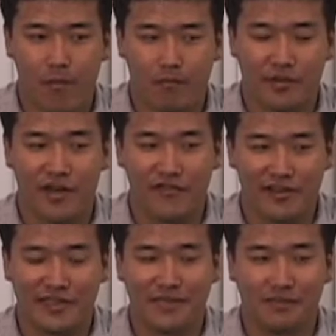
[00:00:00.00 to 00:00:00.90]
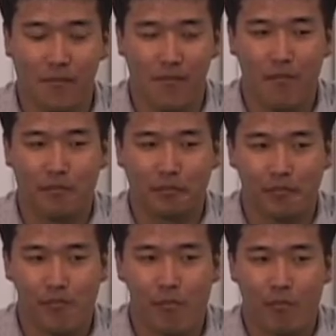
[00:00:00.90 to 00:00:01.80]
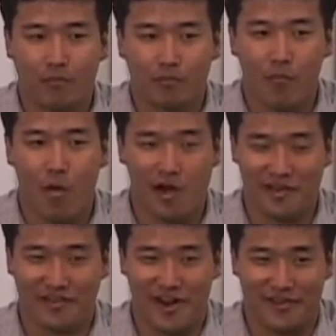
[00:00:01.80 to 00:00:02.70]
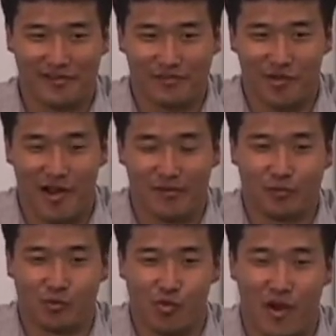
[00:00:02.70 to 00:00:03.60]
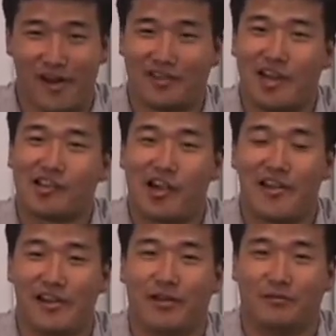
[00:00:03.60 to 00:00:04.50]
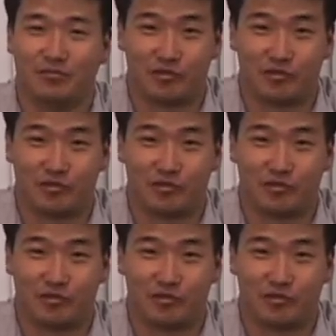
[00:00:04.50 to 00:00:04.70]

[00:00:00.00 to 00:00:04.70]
And definitely, I get that what it tastes like, you know,